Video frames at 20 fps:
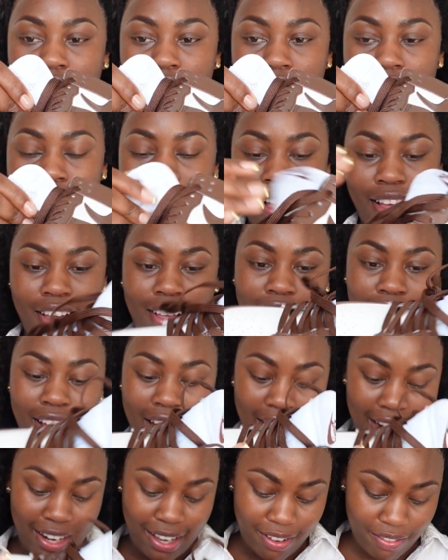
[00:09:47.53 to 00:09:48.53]
Ah,
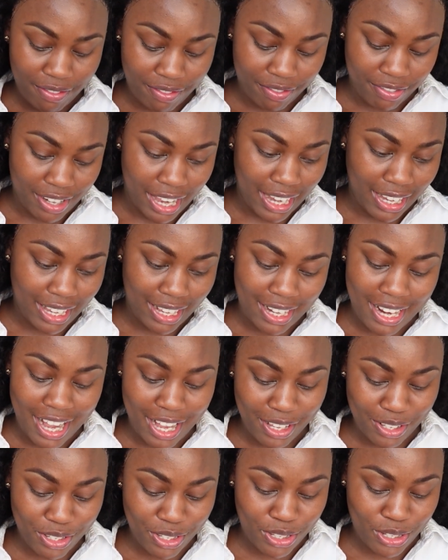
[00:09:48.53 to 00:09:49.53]
I love Nike
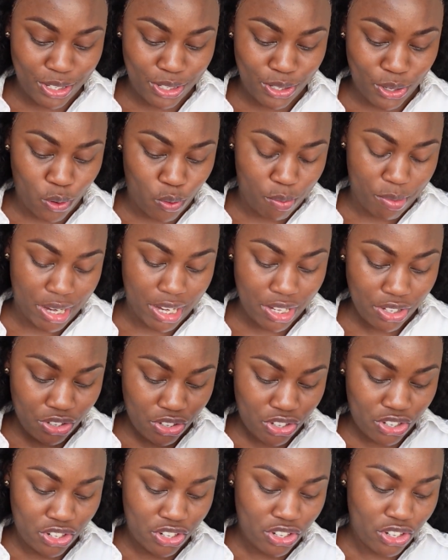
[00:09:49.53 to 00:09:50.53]
Dunks so
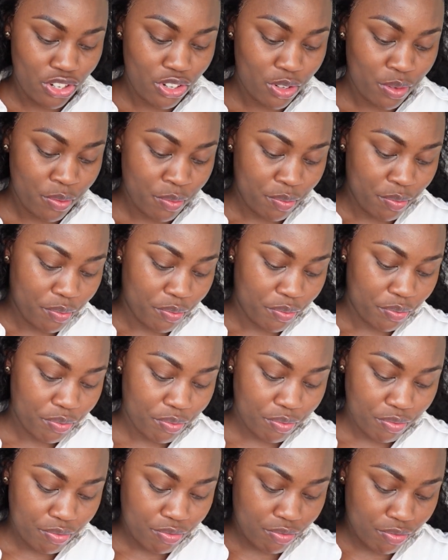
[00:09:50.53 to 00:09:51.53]
much.
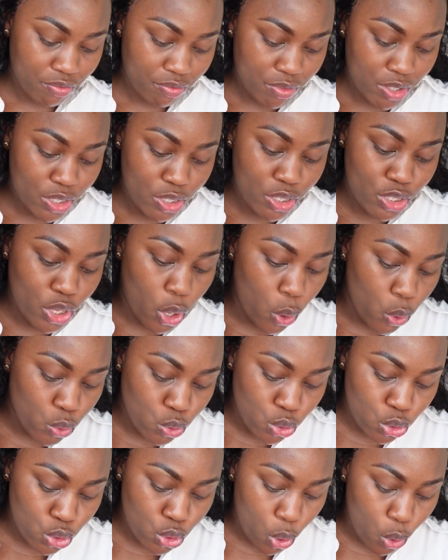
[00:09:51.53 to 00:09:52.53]

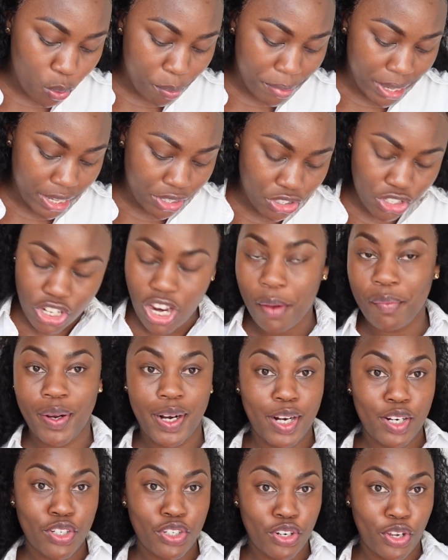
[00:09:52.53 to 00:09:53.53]
so much. I'm
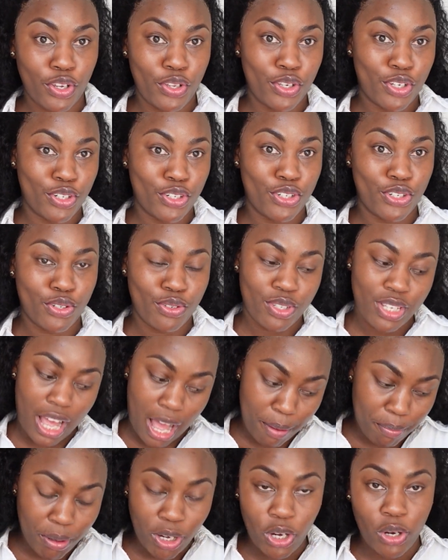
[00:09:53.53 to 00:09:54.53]
gonna show you the shoes
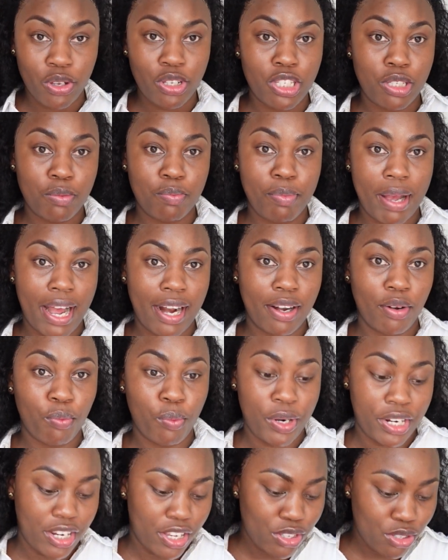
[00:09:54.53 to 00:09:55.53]
up close, but
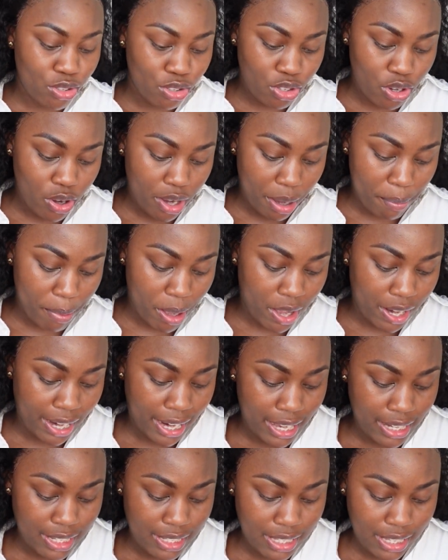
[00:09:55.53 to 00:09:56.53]
we need to talk about
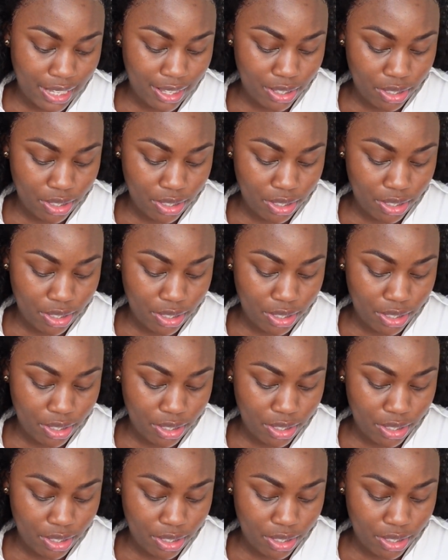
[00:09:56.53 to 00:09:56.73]
editing